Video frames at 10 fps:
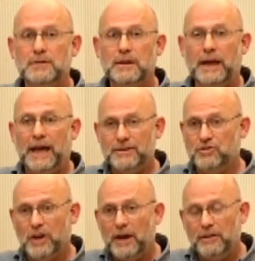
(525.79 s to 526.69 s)
as
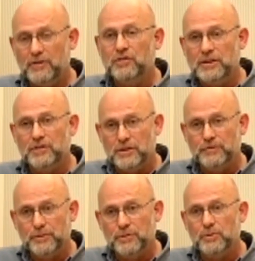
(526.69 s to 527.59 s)
Jared sees a
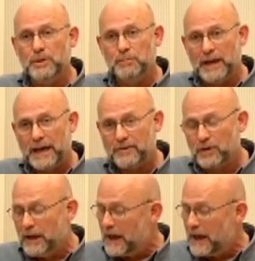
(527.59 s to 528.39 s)
difference between blacks.